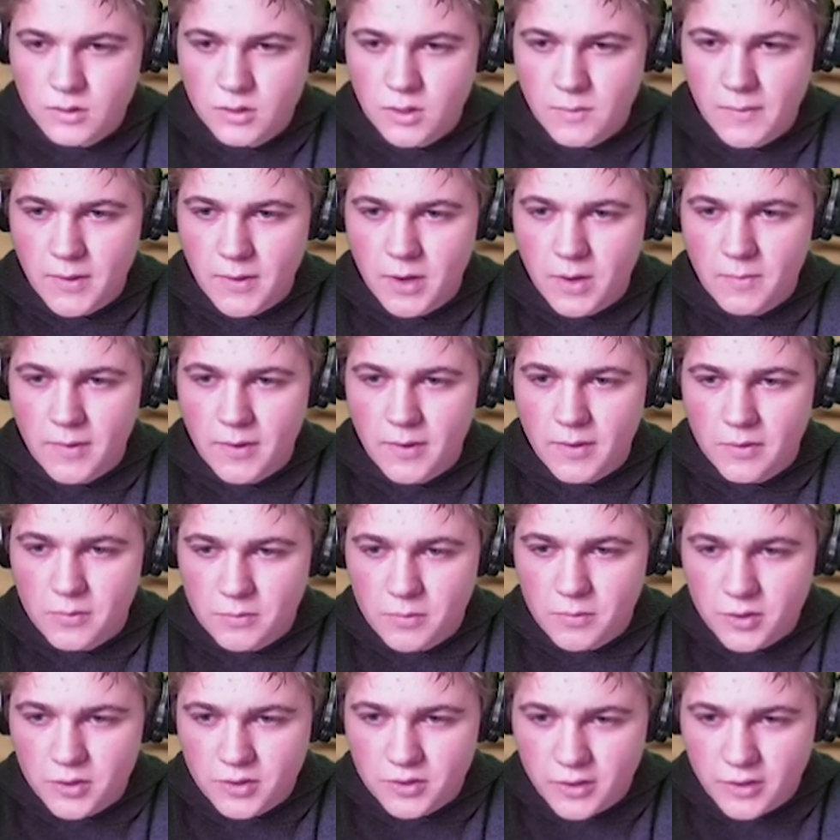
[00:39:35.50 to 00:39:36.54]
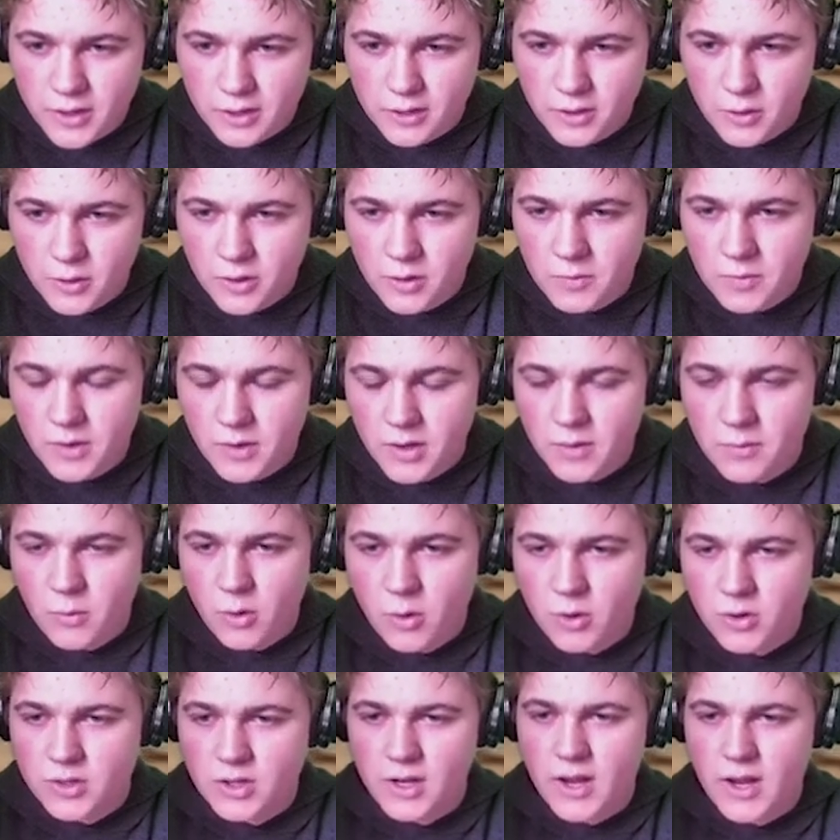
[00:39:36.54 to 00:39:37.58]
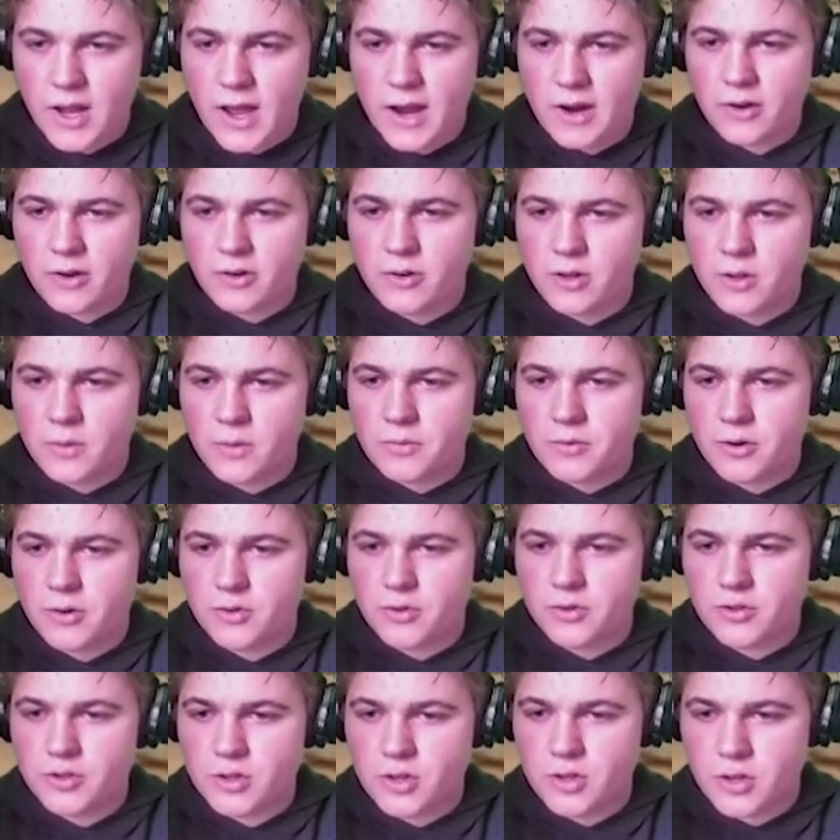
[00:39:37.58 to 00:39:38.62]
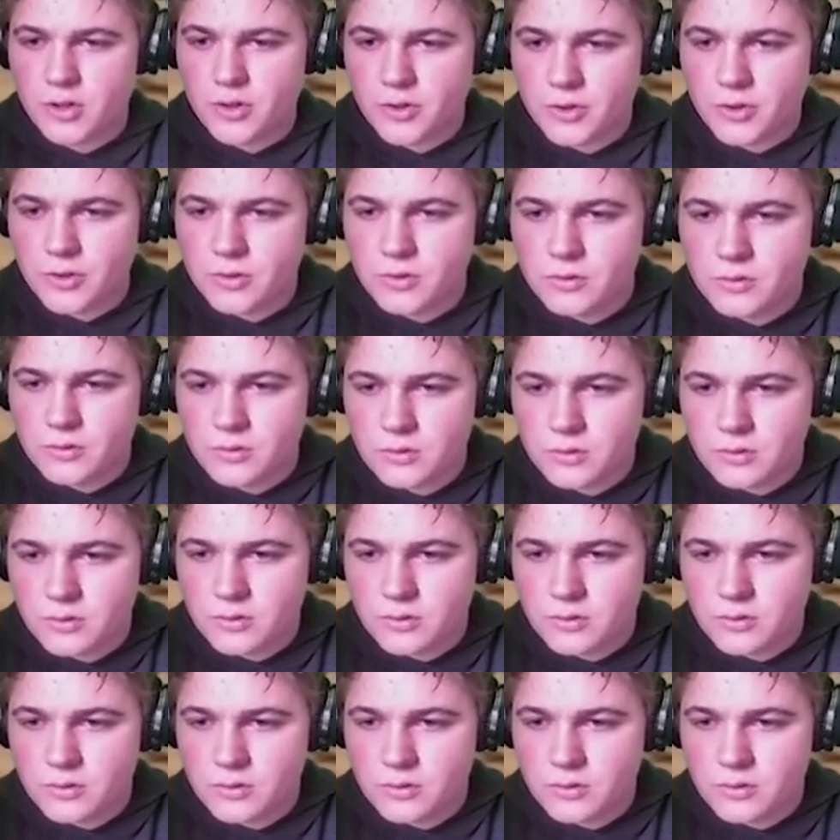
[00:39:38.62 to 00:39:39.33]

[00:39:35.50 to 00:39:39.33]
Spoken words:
So a better Bison push likely would have been a more diagonal approach. Although,